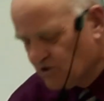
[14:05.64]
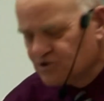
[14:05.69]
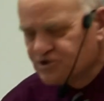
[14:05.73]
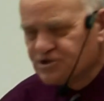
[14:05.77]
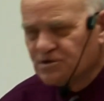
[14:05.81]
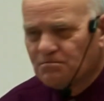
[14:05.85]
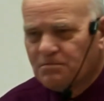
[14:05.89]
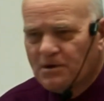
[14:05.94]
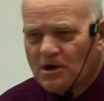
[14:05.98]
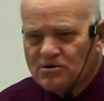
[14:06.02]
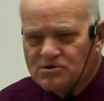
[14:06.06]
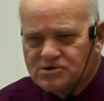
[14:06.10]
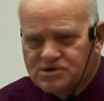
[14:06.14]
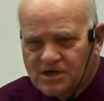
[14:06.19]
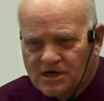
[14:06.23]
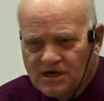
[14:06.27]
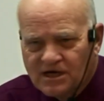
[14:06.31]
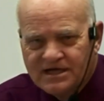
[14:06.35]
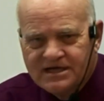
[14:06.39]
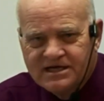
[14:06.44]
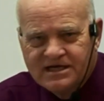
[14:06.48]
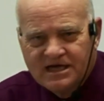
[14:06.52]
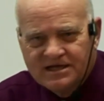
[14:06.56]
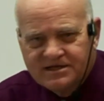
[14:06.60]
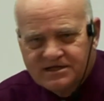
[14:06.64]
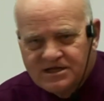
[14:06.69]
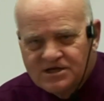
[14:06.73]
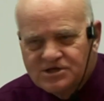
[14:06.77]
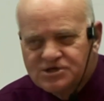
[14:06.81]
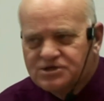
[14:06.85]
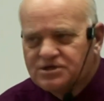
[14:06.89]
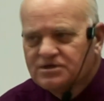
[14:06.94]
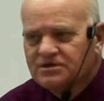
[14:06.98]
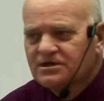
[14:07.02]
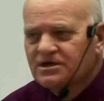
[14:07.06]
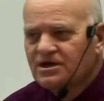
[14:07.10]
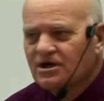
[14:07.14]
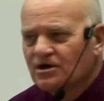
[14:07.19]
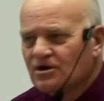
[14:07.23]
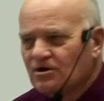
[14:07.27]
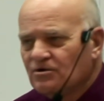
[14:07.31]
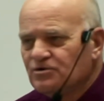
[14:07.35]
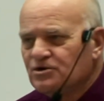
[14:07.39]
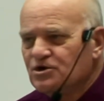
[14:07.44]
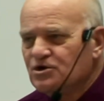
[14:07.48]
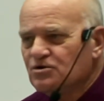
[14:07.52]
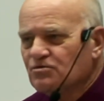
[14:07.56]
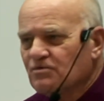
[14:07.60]
supposedly get this, you know,
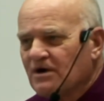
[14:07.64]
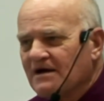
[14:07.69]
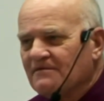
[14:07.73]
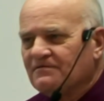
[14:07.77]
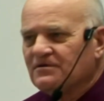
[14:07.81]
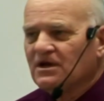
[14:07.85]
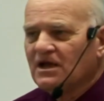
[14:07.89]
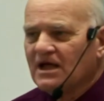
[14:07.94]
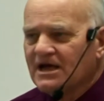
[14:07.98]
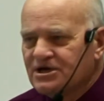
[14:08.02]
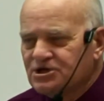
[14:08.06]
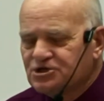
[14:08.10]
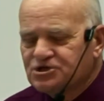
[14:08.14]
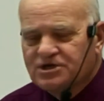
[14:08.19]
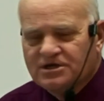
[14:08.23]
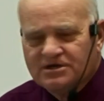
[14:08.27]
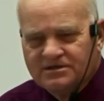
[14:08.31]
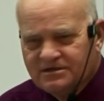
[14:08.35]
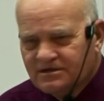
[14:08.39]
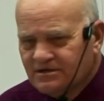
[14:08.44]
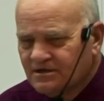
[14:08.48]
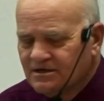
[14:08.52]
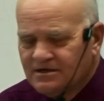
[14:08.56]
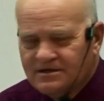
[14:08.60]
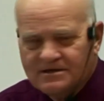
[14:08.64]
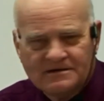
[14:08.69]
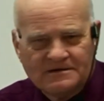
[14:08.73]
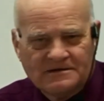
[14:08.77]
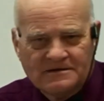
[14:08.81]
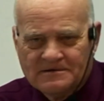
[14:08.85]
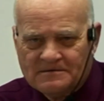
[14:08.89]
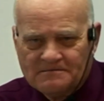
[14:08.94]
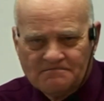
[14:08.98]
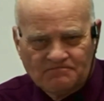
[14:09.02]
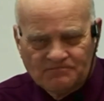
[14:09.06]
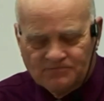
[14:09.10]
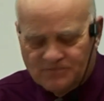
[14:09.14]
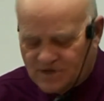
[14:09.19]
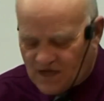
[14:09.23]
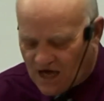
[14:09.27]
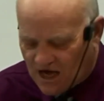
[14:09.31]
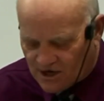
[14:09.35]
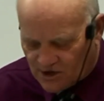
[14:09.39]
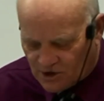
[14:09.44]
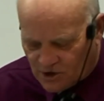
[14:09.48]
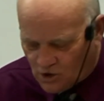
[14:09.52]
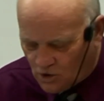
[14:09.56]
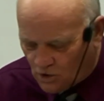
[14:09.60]
new revelation,
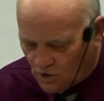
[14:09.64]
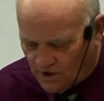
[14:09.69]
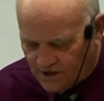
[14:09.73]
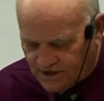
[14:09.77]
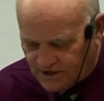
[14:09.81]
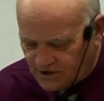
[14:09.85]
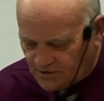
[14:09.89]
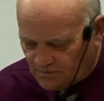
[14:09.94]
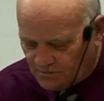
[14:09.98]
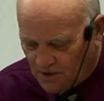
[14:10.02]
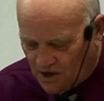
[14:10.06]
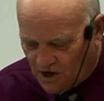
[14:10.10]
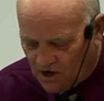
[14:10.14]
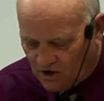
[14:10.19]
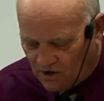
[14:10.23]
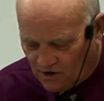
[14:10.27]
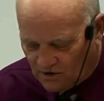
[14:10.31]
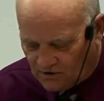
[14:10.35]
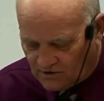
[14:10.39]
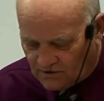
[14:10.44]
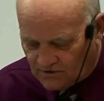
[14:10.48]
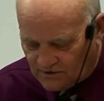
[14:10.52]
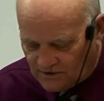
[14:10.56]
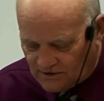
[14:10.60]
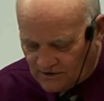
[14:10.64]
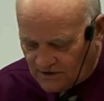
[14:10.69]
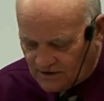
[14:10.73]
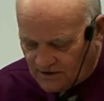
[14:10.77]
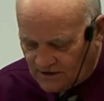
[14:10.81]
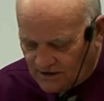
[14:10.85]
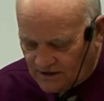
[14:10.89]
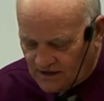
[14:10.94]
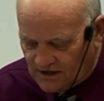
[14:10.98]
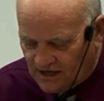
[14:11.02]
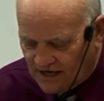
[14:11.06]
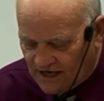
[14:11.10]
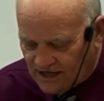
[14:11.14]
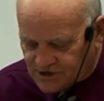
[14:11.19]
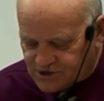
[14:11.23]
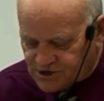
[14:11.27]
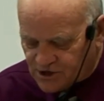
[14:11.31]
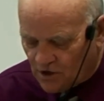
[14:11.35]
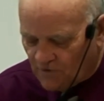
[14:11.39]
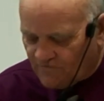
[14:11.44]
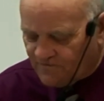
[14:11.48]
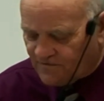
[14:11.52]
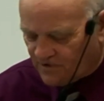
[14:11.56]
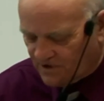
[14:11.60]
not according to Paul. And
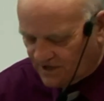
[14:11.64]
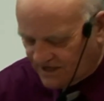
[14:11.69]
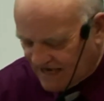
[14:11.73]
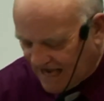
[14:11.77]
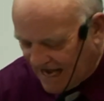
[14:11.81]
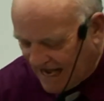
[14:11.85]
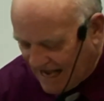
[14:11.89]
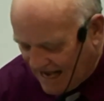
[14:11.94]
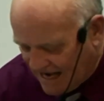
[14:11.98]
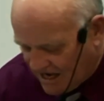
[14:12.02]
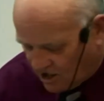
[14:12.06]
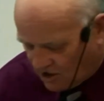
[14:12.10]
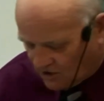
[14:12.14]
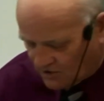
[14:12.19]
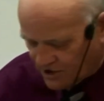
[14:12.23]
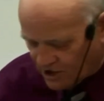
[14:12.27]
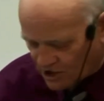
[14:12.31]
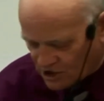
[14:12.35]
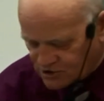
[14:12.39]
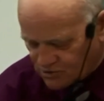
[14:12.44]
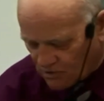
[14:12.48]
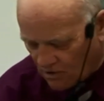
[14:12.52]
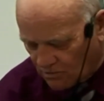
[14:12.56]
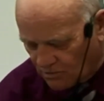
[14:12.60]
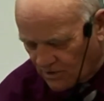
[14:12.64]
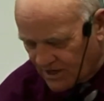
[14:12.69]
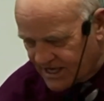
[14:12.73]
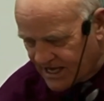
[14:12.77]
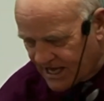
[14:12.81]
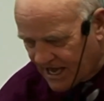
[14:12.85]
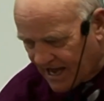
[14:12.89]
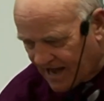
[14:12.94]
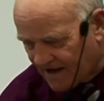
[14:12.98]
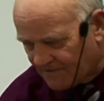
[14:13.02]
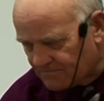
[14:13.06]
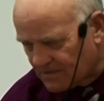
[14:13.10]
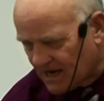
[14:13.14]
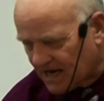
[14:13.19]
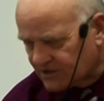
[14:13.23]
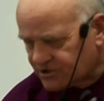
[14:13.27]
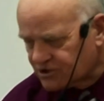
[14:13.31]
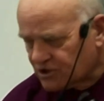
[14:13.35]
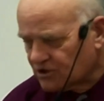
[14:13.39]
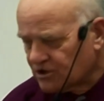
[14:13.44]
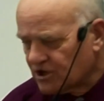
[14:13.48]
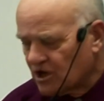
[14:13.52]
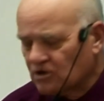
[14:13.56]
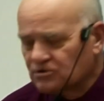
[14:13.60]
so for now, here's what we have. Back to
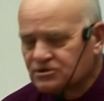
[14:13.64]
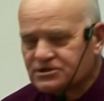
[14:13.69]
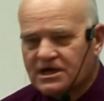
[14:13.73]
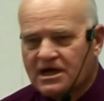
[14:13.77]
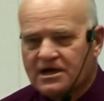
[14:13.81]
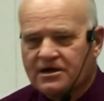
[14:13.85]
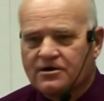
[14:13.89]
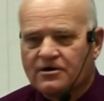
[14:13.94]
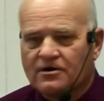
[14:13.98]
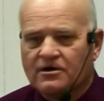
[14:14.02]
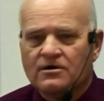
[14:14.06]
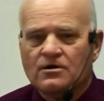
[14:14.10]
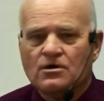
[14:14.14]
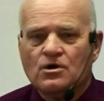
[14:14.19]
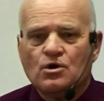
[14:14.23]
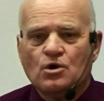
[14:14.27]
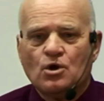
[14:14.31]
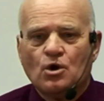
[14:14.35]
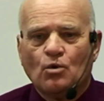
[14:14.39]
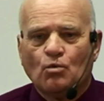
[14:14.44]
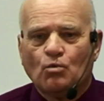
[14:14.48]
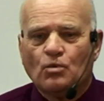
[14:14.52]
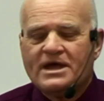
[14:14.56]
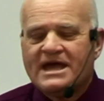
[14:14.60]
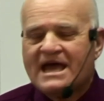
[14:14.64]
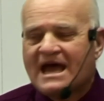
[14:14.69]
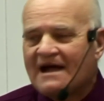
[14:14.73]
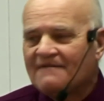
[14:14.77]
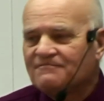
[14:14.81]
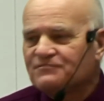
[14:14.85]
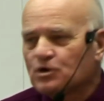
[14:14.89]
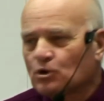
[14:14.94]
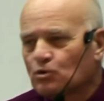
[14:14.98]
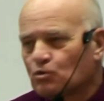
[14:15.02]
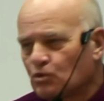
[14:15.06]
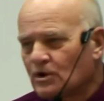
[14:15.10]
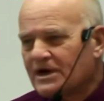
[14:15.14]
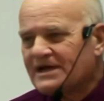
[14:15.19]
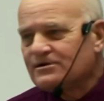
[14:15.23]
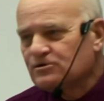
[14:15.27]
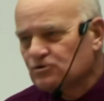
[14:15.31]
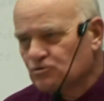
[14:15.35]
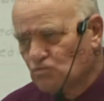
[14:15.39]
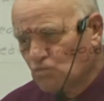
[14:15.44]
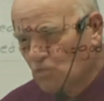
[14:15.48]
your note taker, we have the written